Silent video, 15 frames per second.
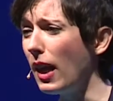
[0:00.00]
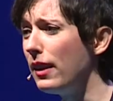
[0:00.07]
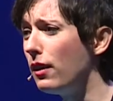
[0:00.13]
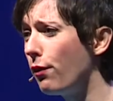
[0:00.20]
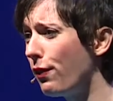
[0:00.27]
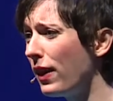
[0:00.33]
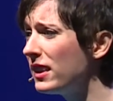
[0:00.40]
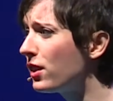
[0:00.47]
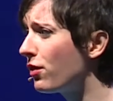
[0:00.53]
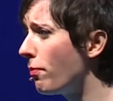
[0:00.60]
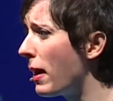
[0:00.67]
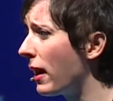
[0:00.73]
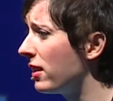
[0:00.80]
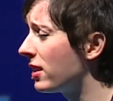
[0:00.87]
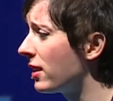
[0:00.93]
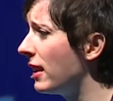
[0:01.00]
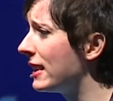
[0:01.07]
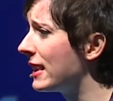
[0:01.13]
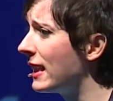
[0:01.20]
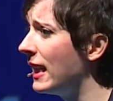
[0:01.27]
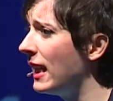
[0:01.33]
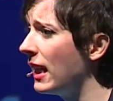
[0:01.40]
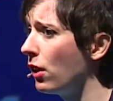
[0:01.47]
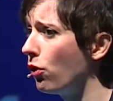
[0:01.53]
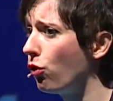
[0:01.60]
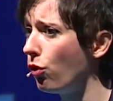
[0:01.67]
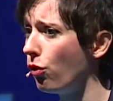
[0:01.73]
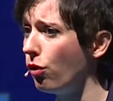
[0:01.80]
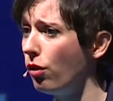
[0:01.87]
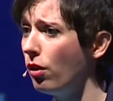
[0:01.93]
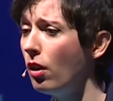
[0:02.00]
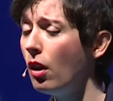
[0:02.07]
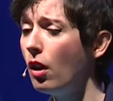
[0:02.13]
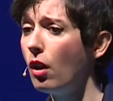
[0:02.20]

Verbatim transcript: And defensive medicine is leading to,